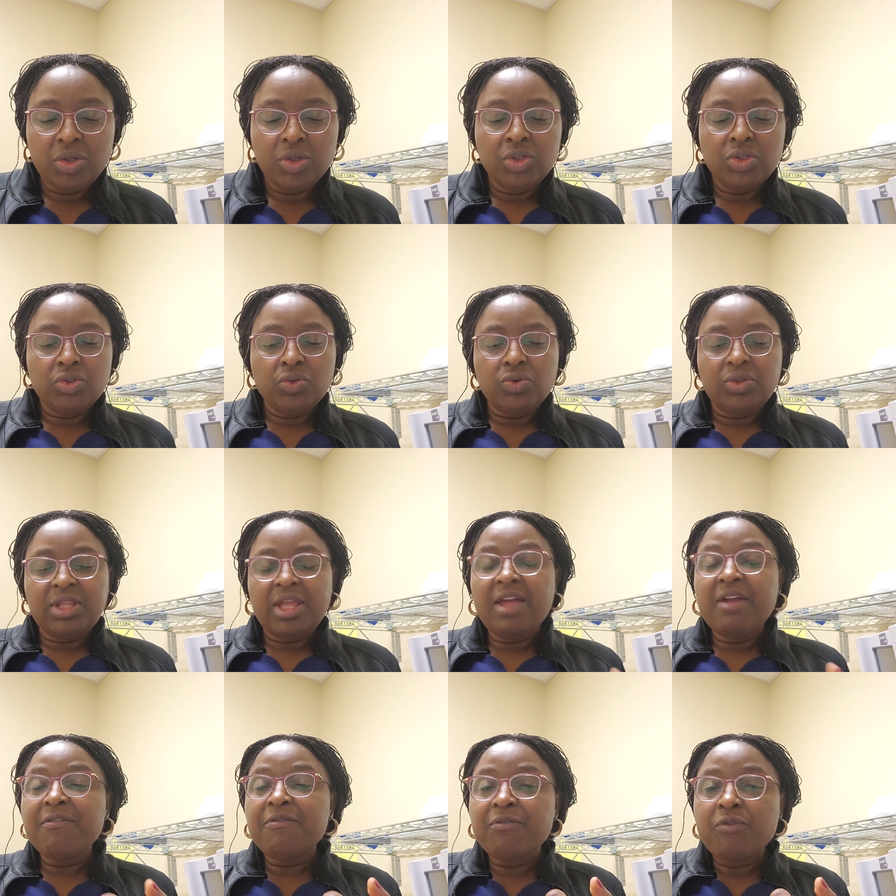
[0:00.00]
So
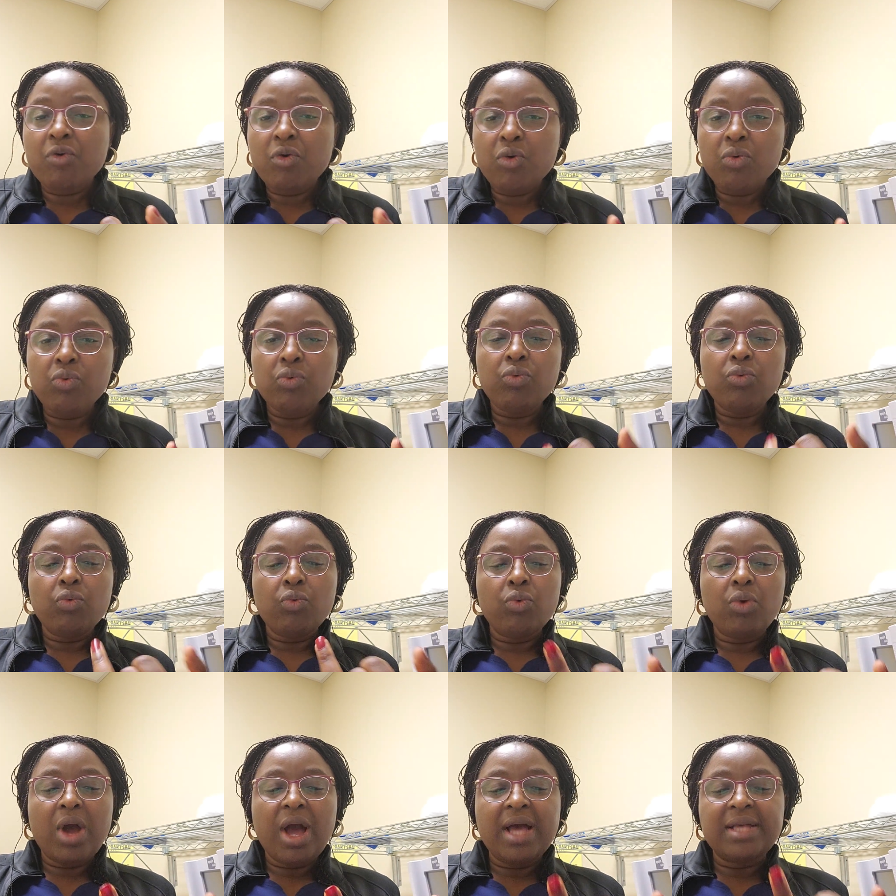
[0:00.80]
therefore,
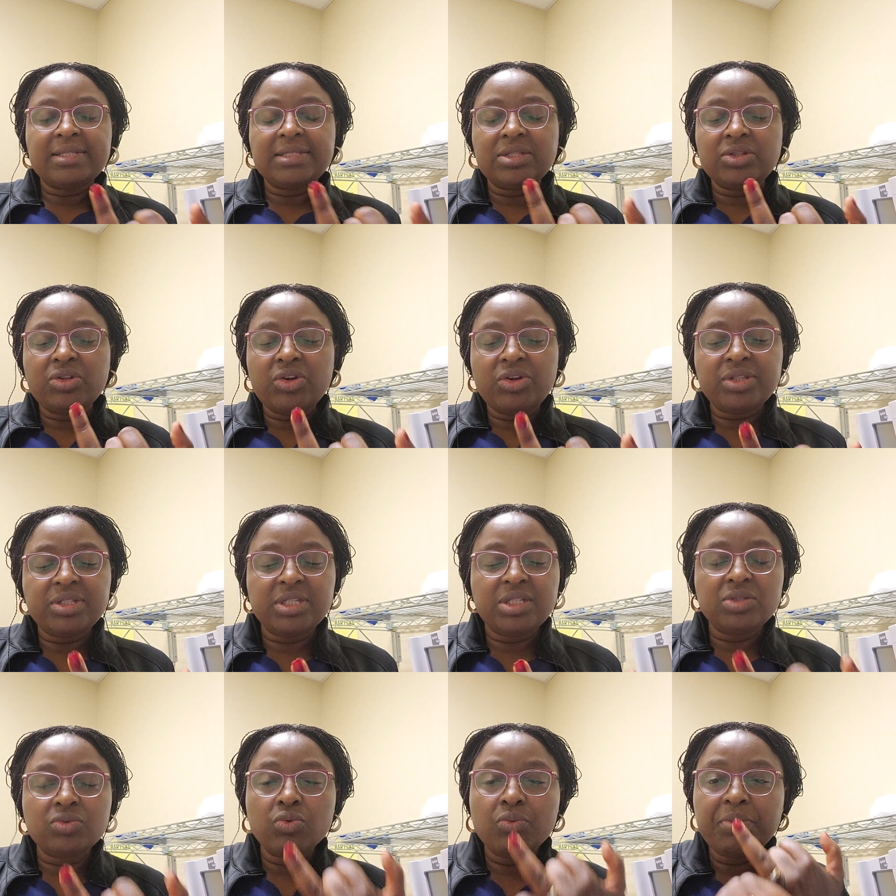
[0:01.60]
as
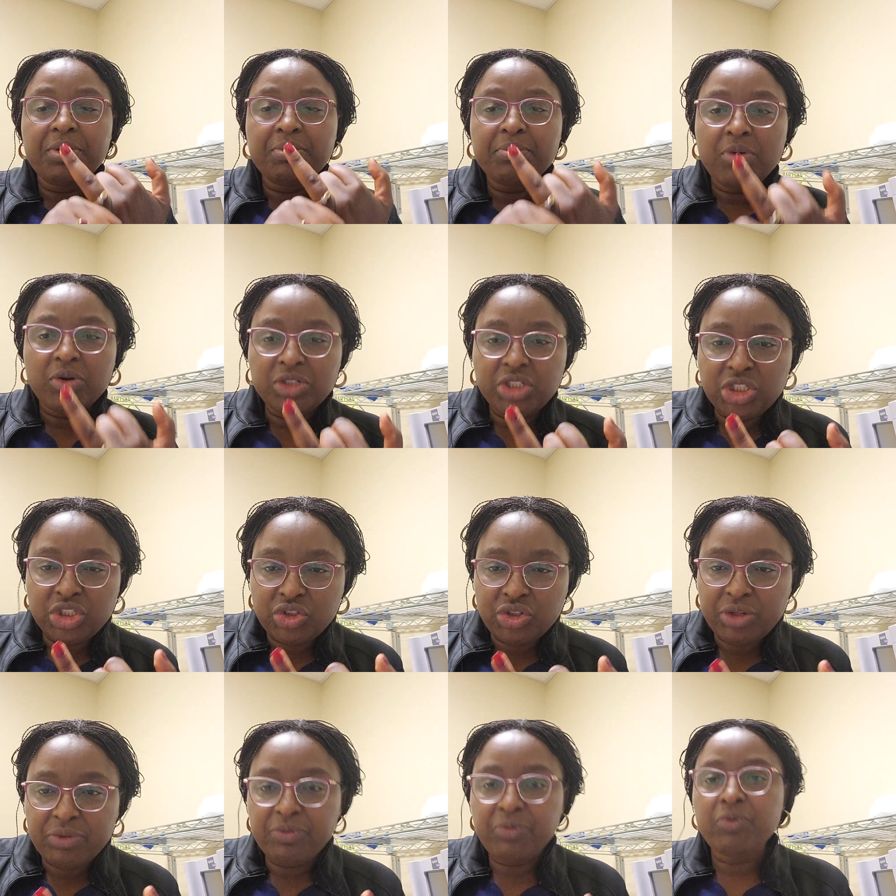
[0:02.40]
nurses, we'll be
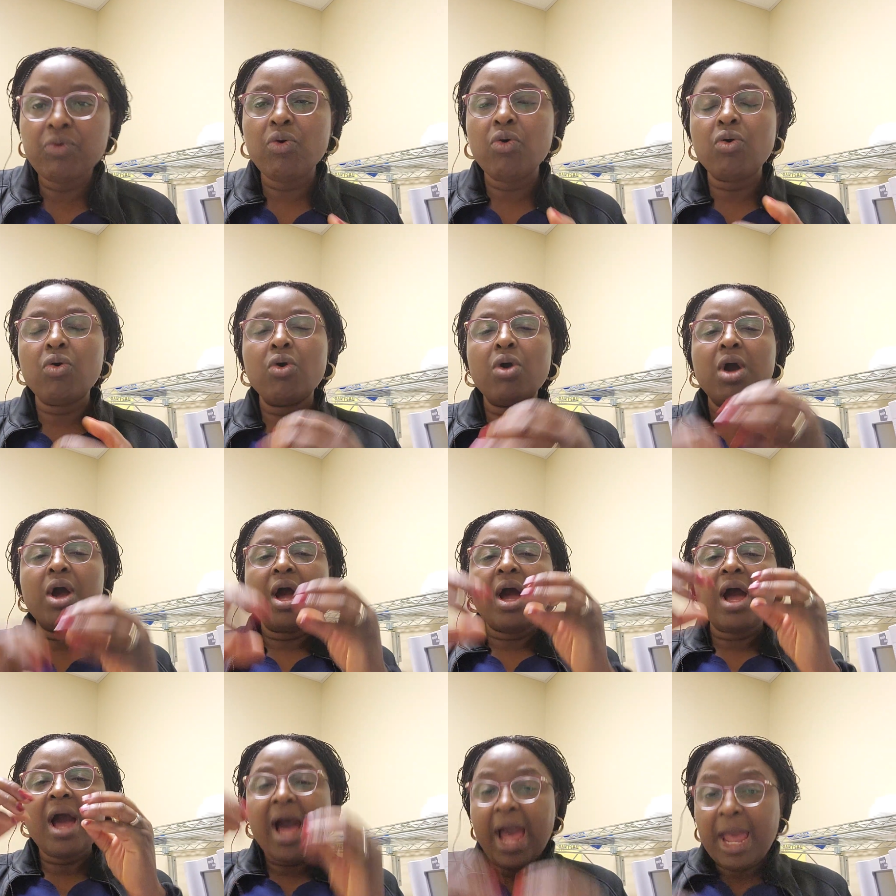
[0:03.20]
monitoring for
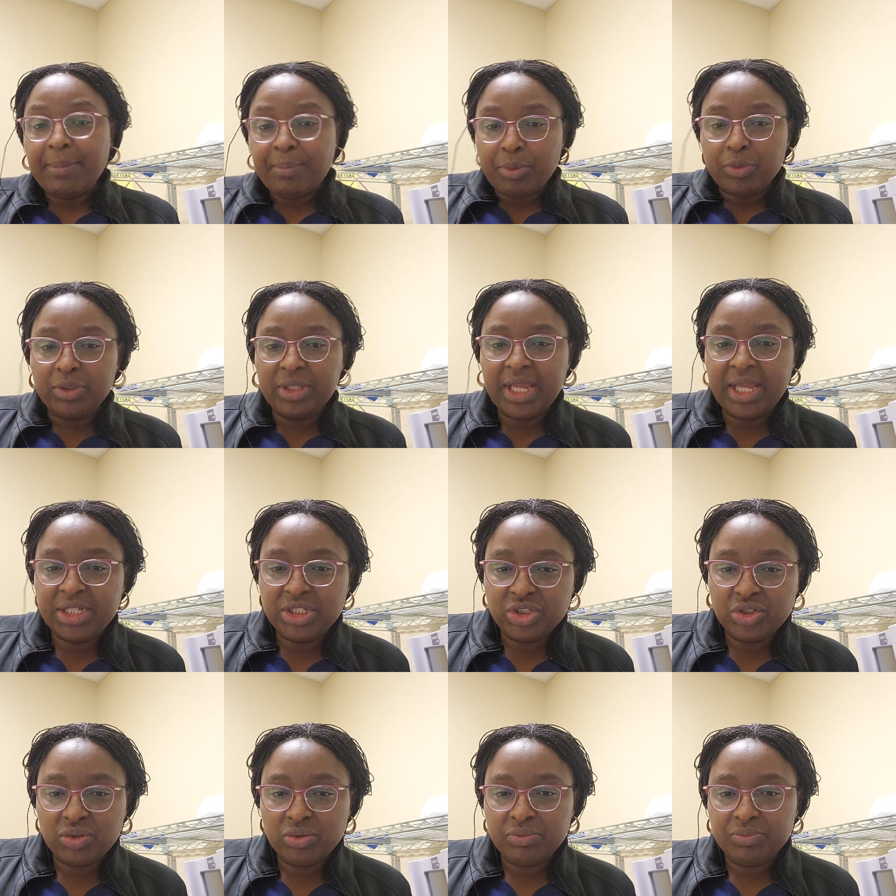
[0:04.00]

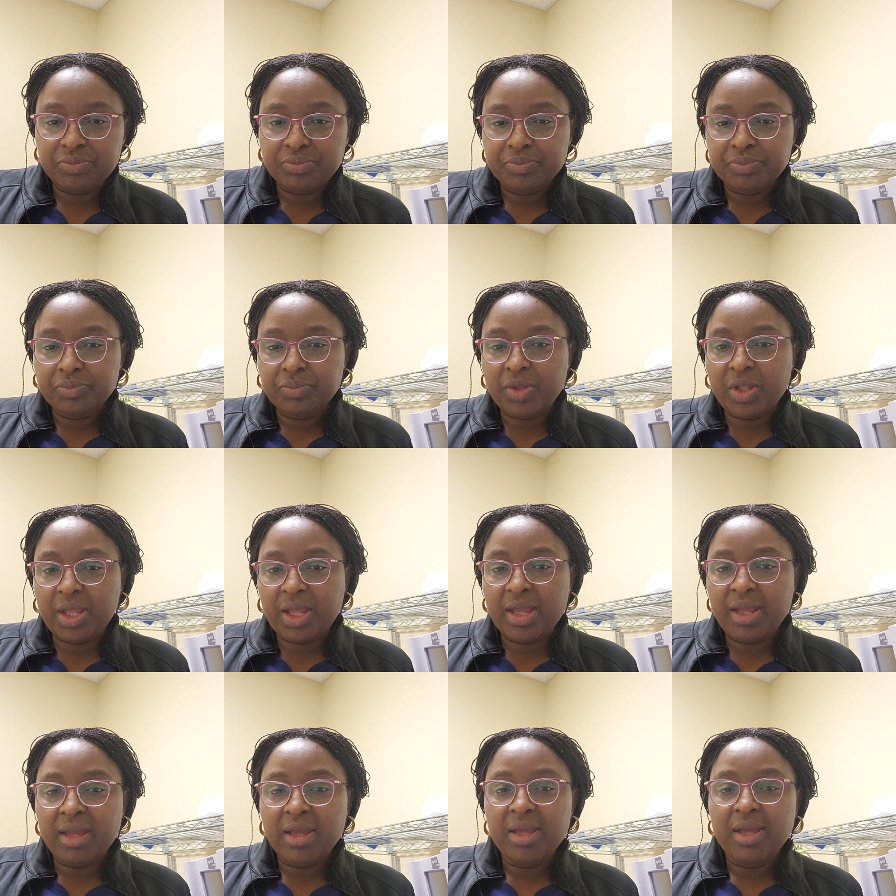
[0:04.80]
hypotension.
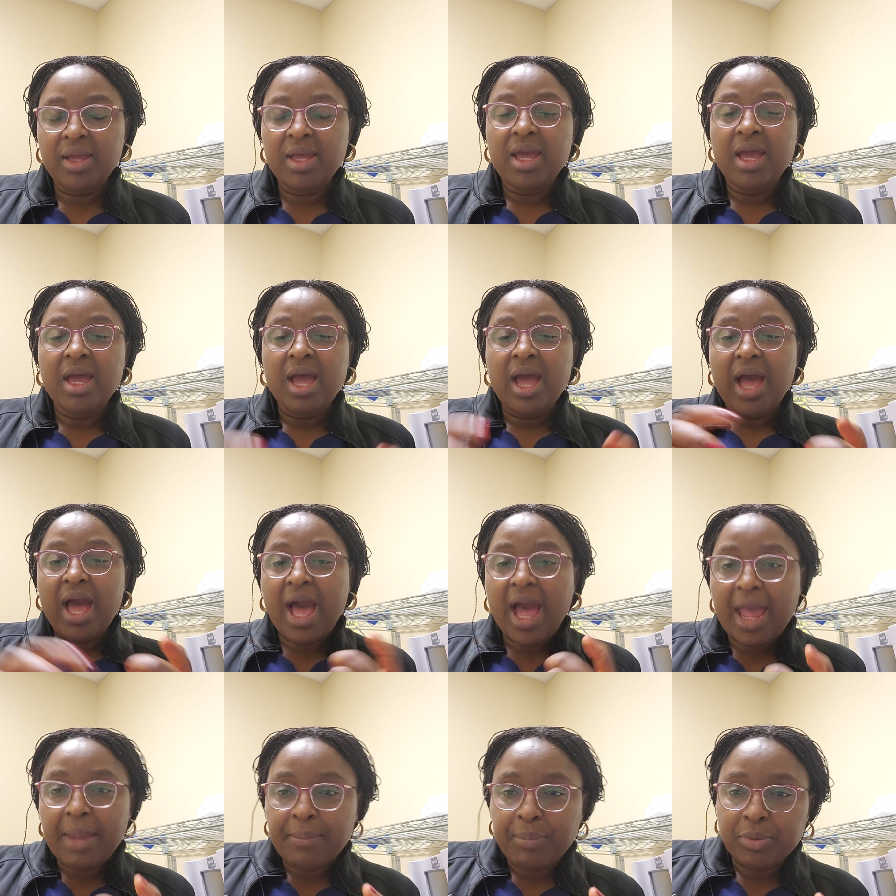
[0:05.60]
Okay,
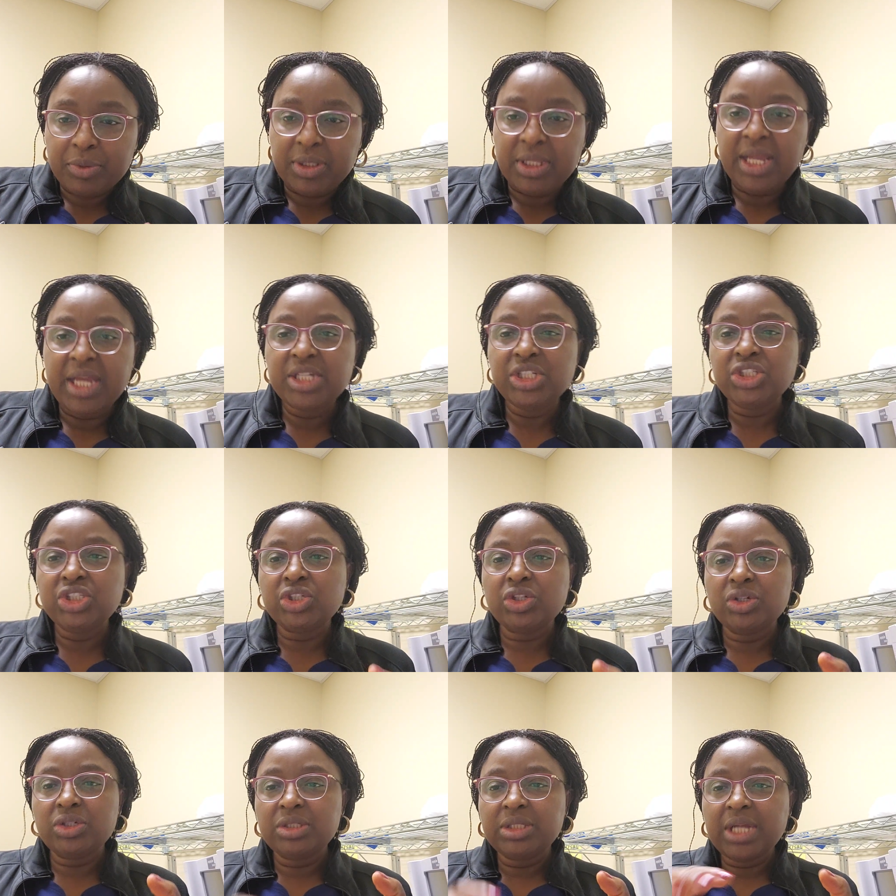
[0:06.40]

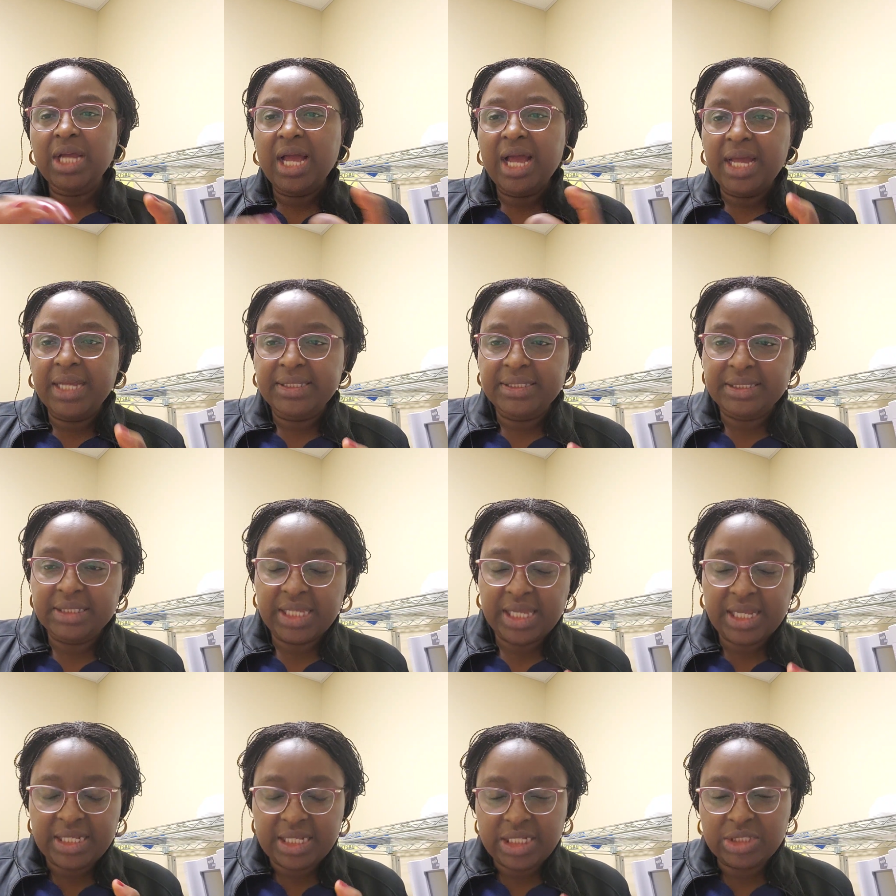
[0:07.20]
hypotension and
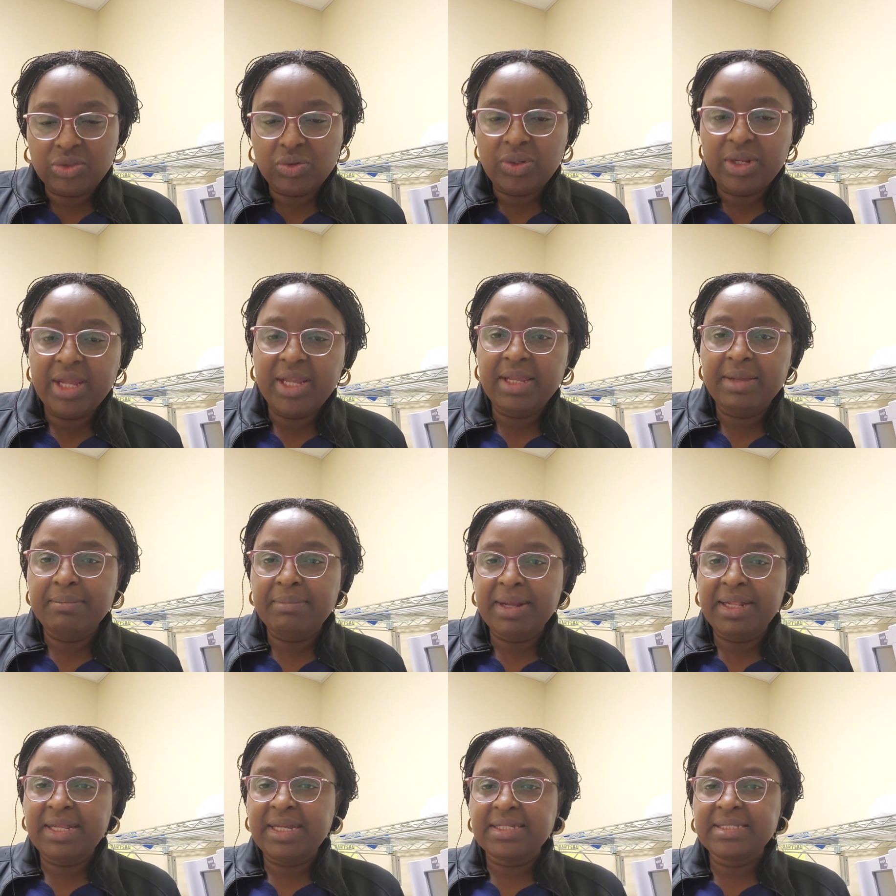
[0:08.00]
electrolyte
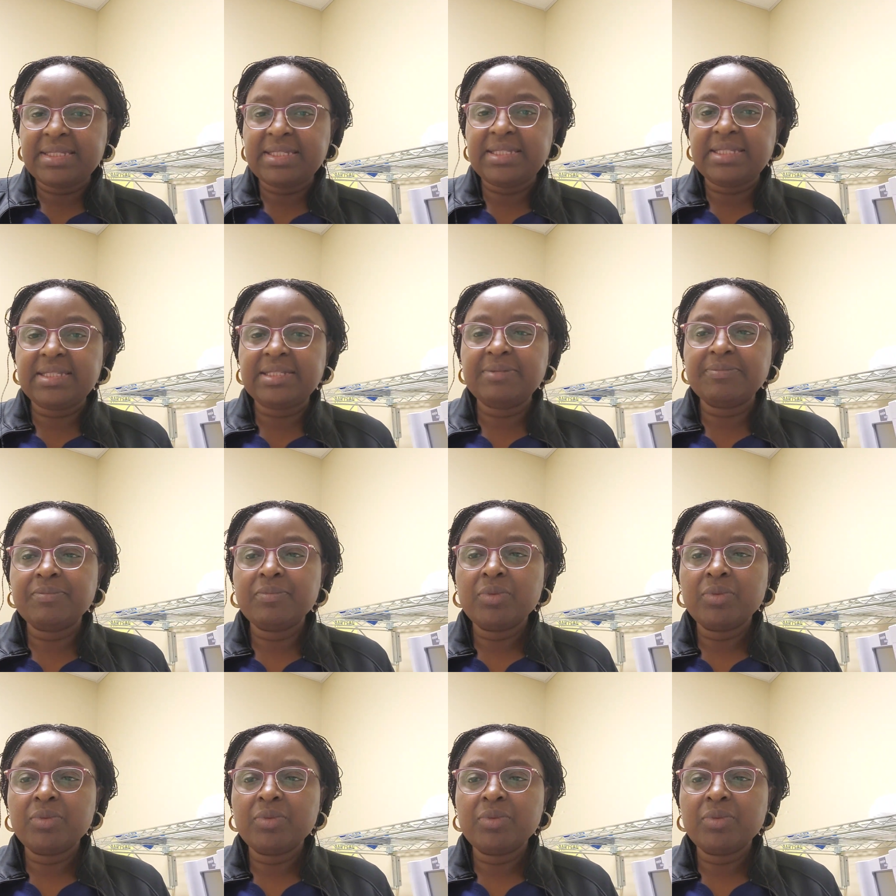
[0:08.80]
imbalances.